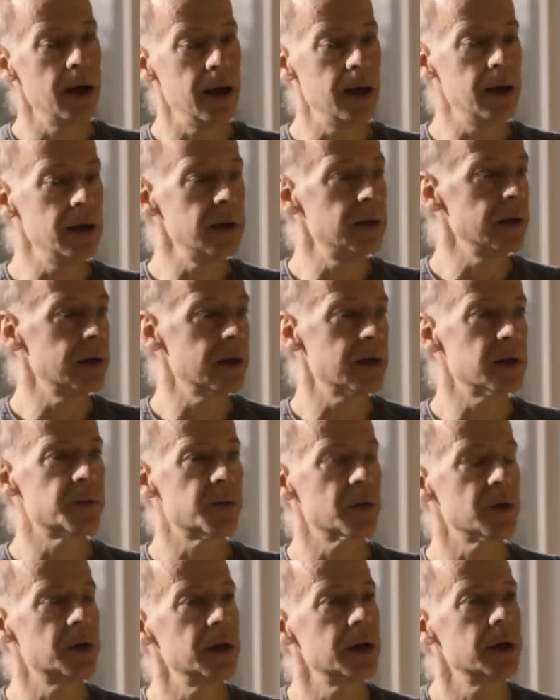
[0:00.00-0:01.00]
Anything that is
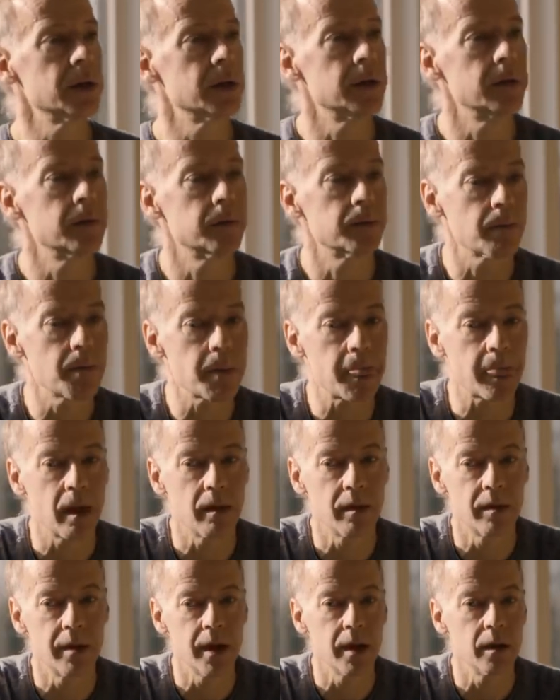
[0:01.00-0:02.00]
particulate,
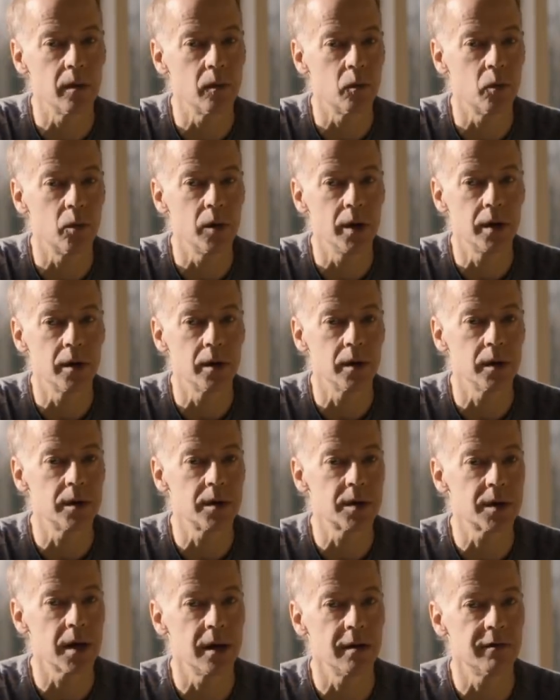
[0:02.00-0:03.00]
then we
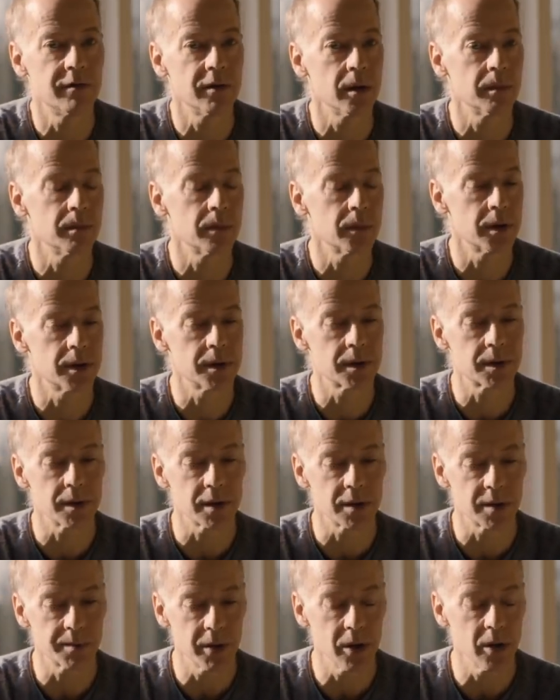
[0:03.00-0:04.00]
could say from this
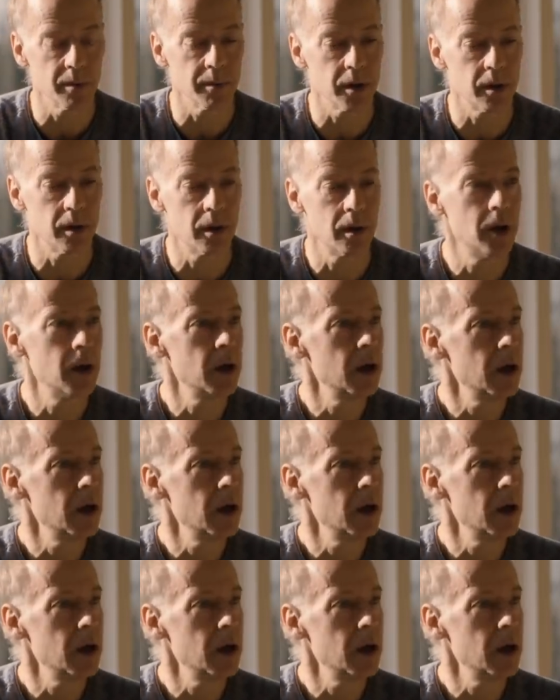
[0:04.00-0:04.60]
experiment,